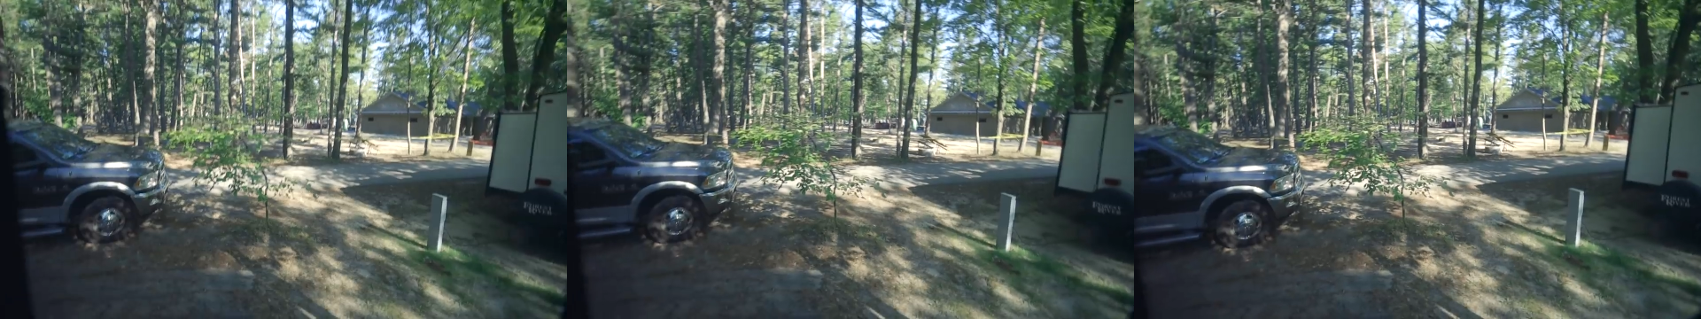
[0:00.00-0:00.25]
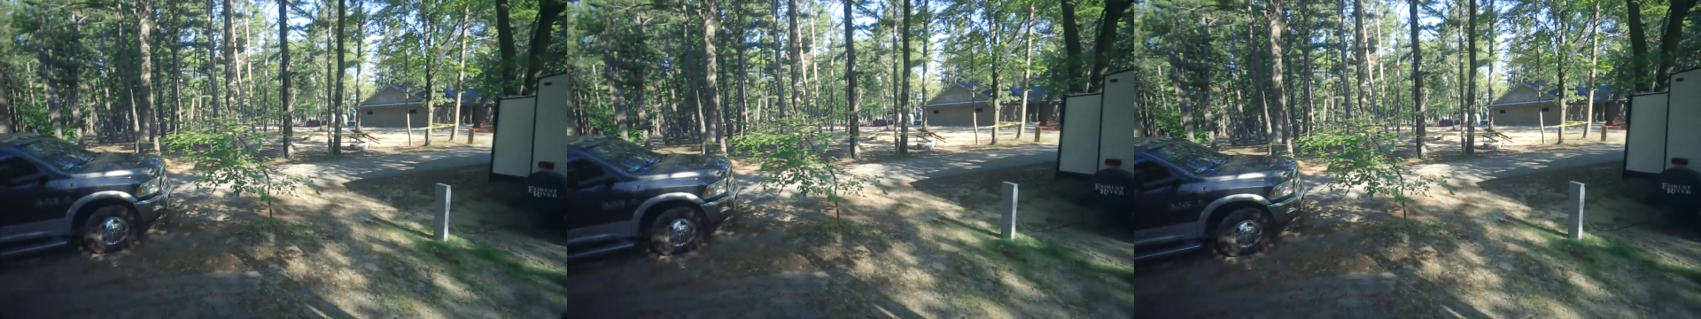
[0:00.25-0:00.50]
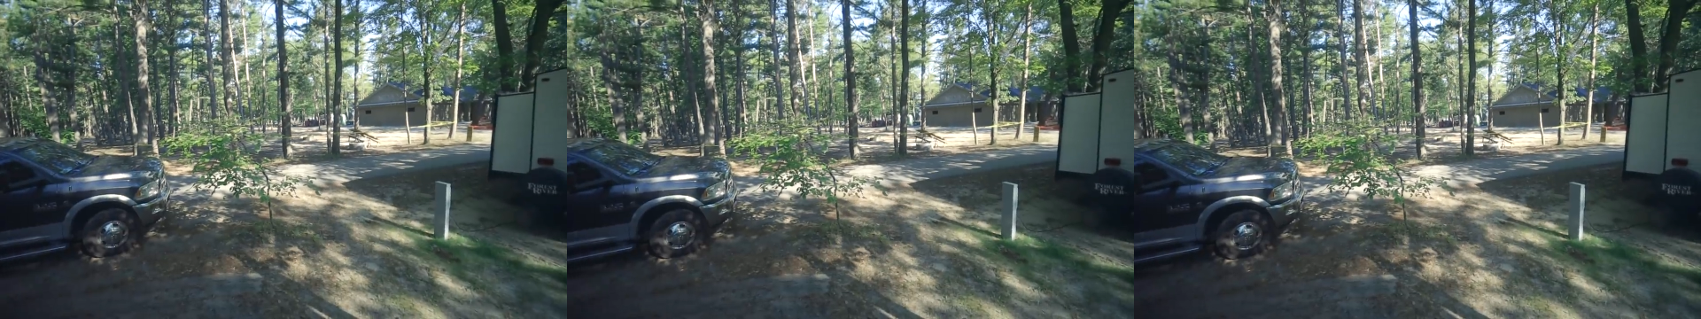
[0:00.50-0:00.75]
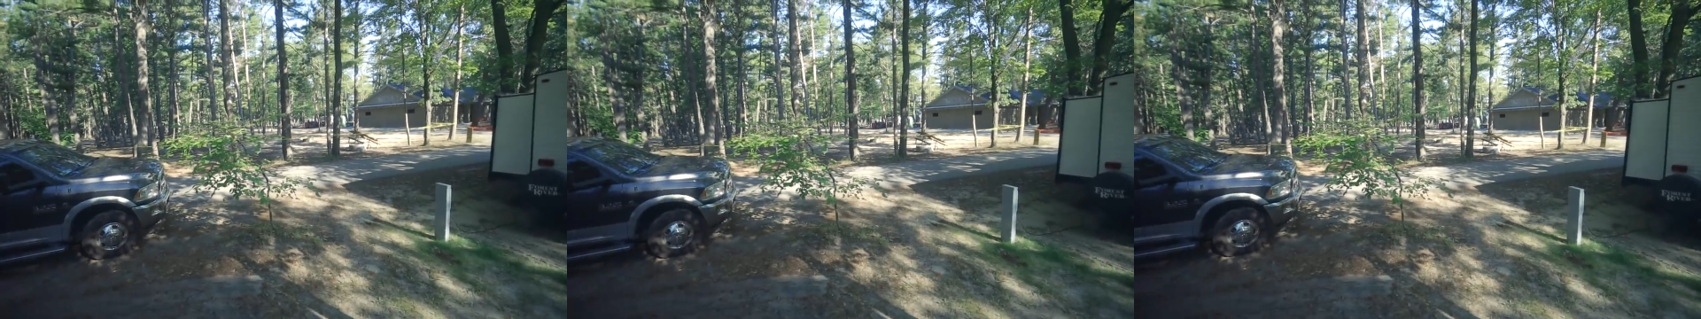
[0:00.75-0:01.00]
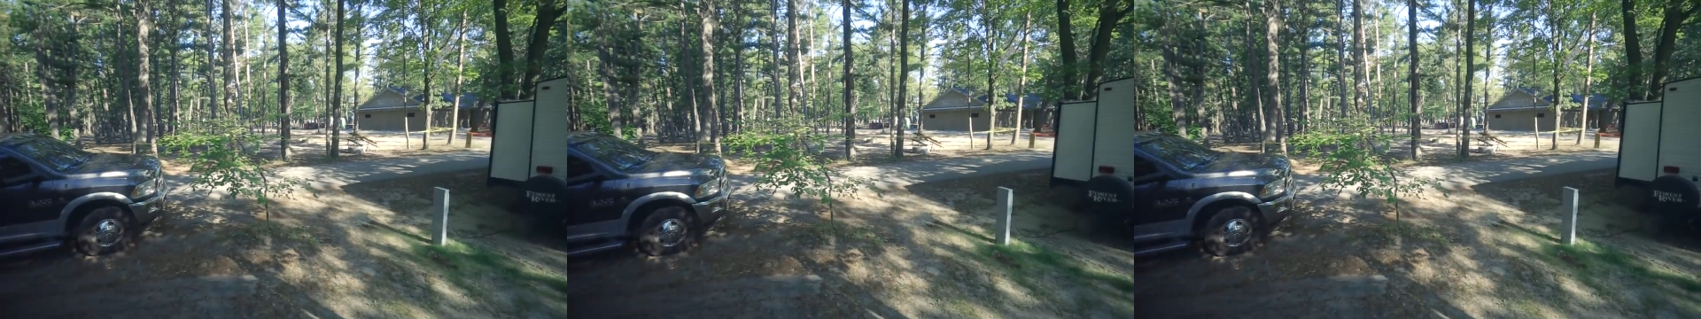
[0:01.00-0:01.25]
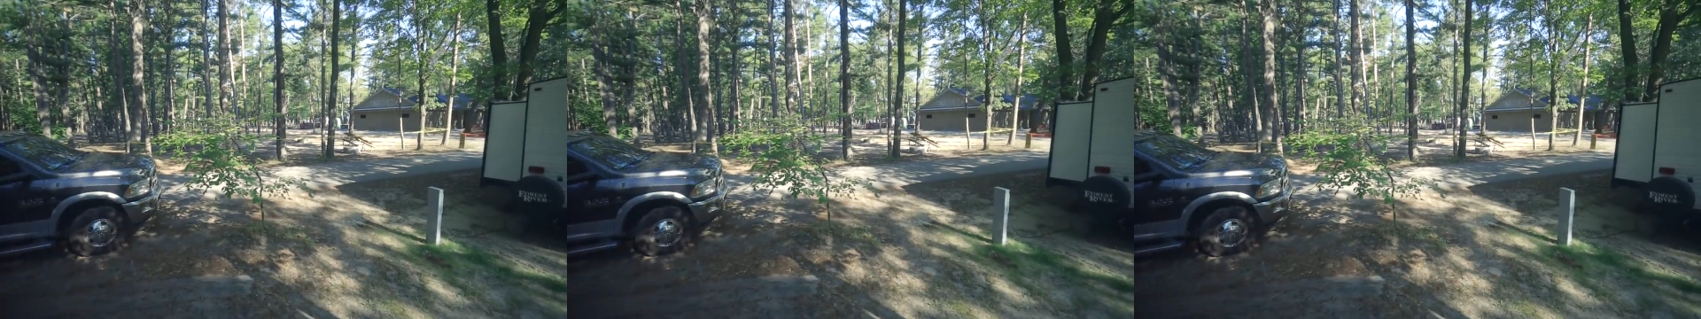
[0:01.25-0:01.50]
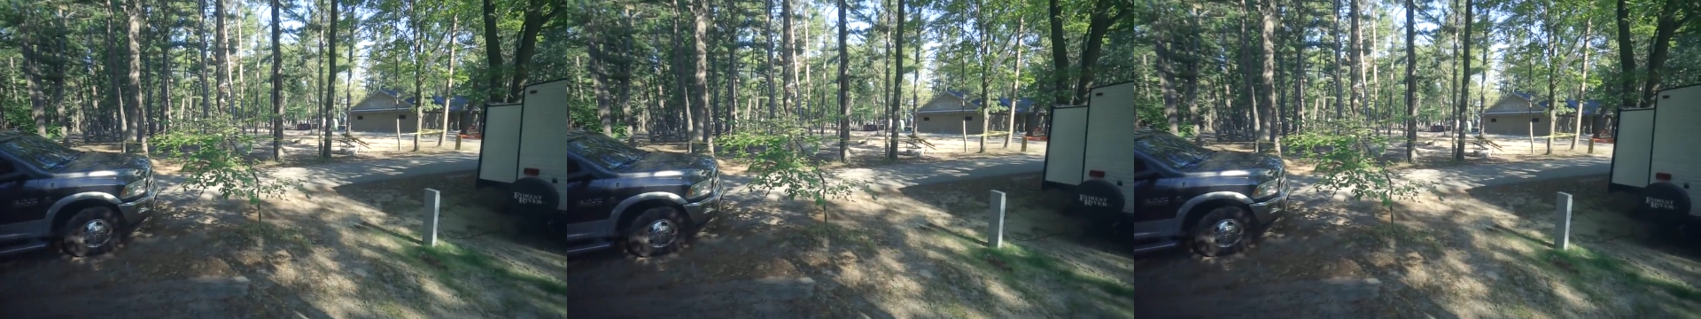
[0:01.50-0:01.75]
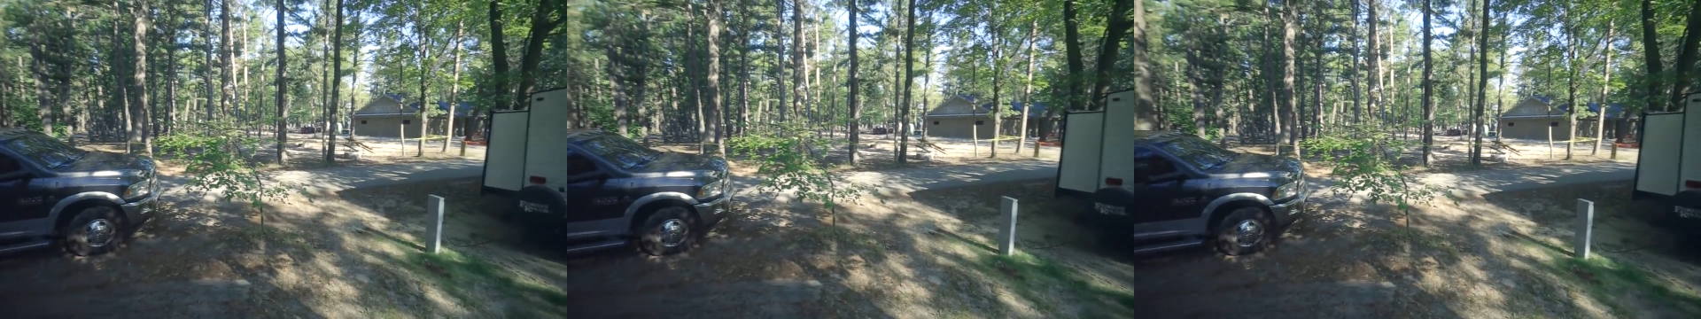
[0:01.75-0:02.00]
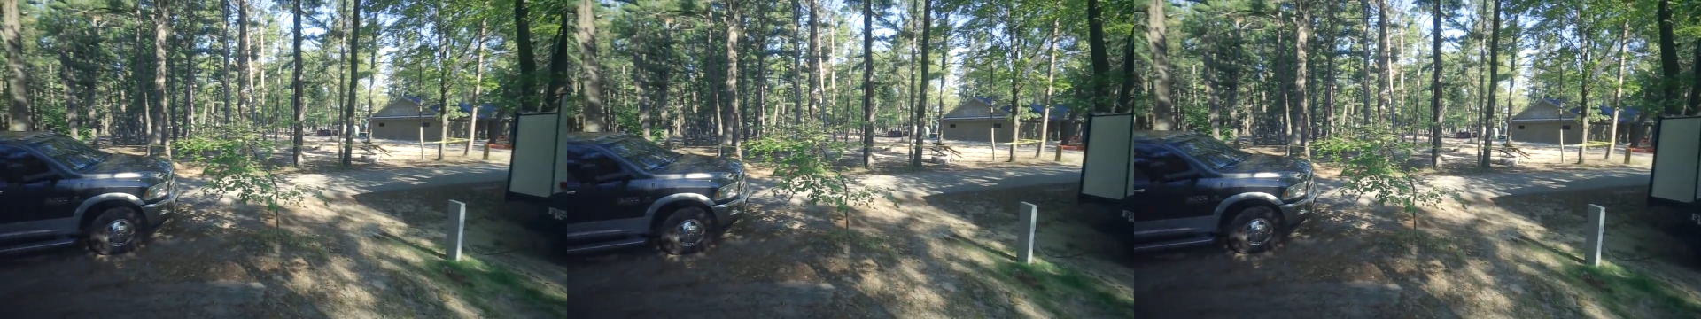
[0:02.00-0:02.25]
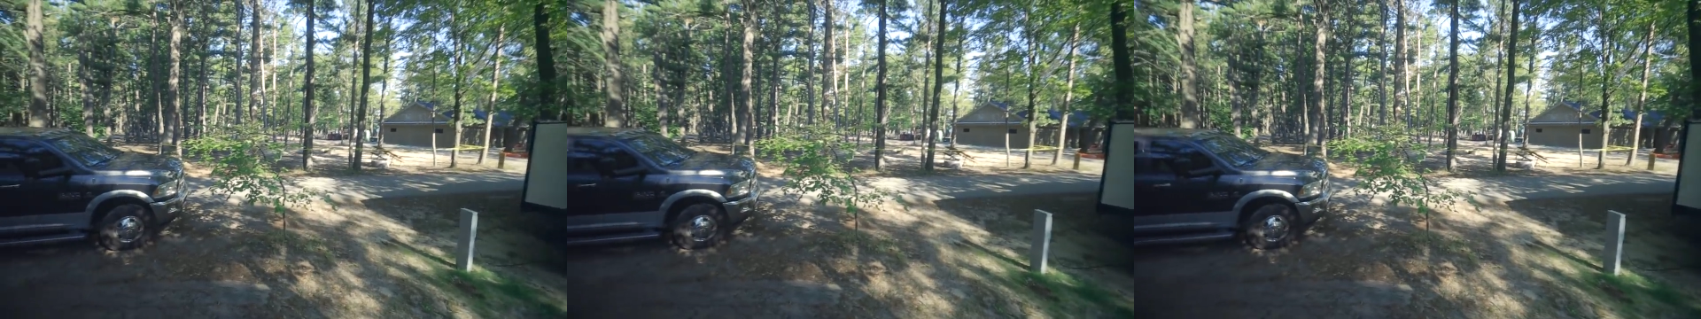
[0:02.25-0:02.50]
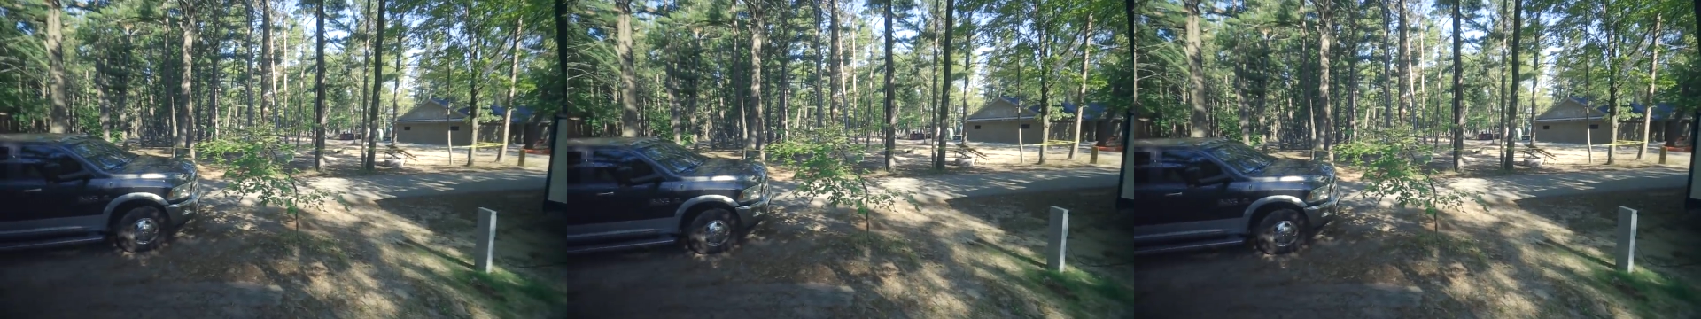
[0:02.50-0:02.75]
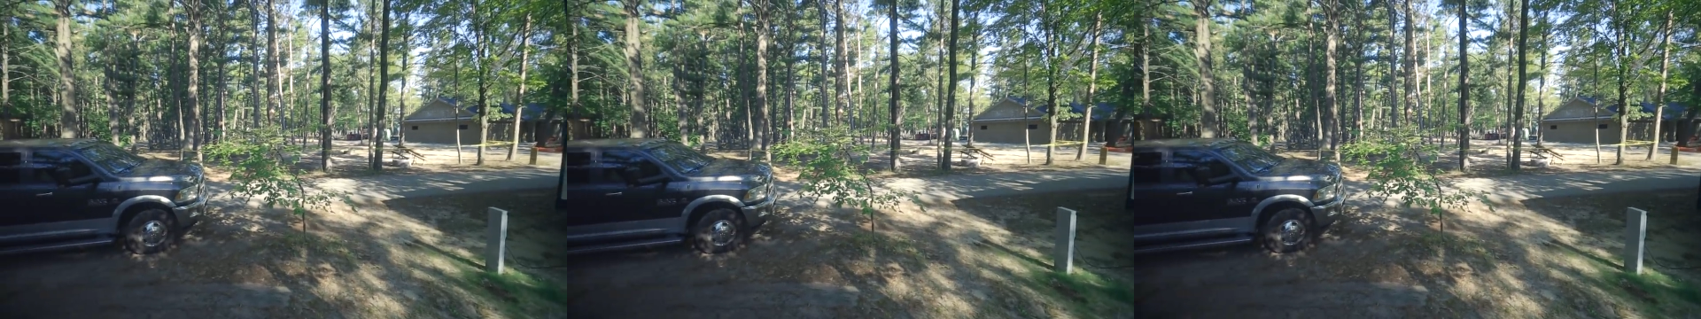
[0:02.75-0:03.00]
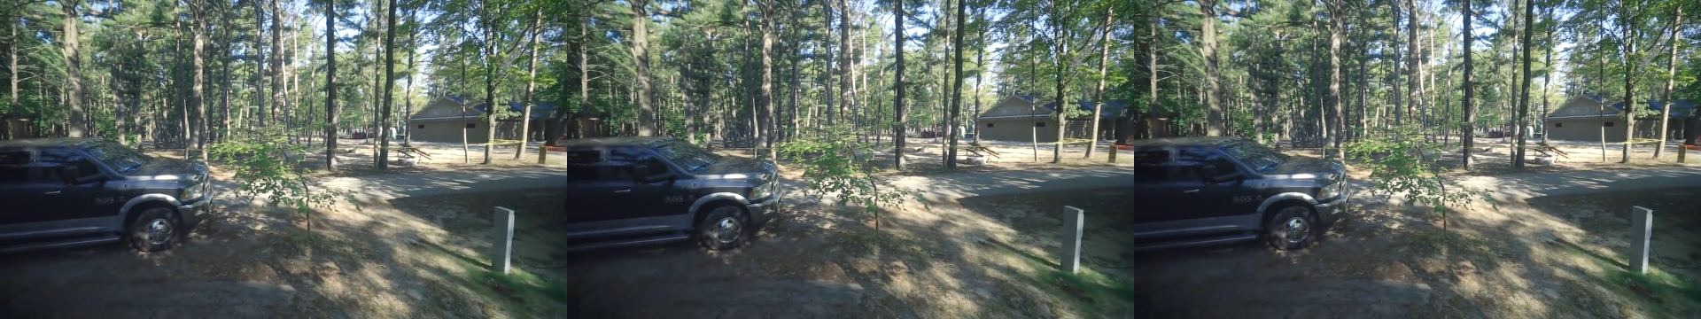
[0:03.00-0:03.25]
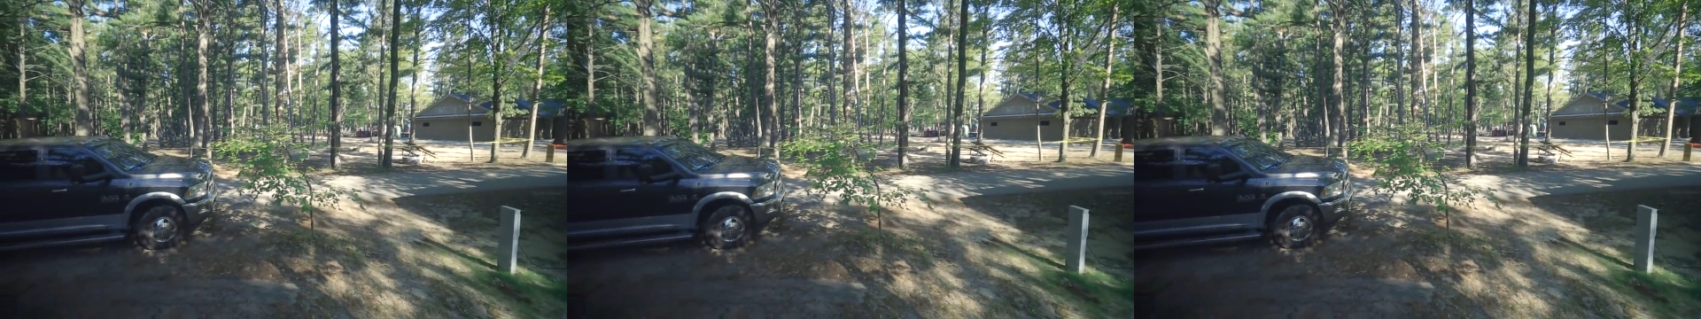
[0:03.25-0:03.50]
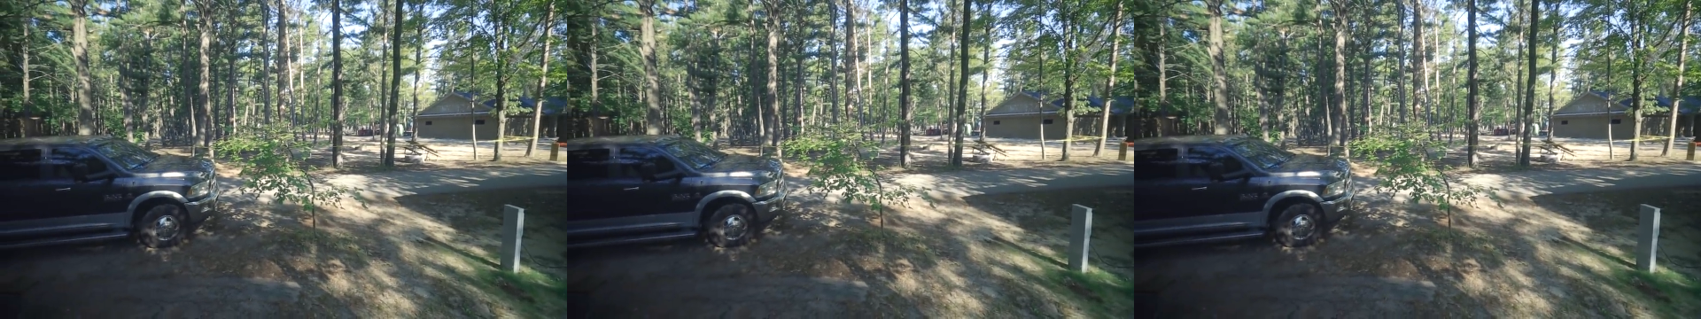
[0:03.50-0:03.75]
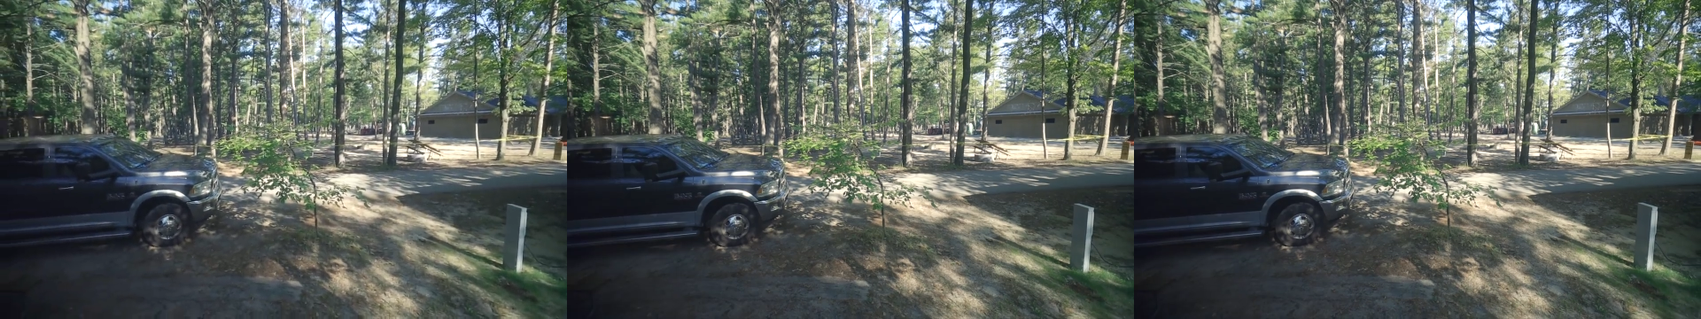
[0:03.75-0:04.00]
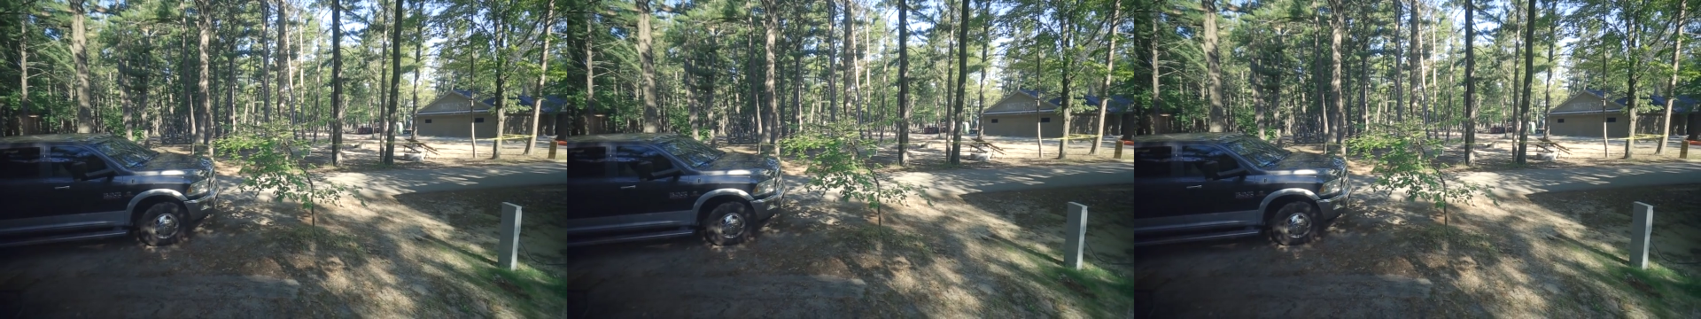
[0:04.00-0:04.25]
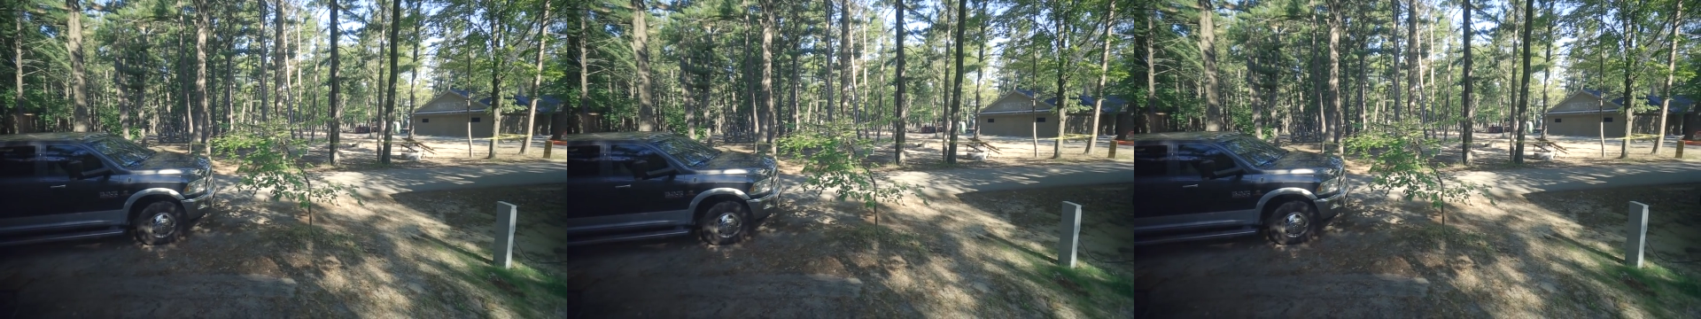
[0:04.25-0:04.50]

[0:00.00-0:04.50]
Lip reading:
Nobody's mouth can be seen.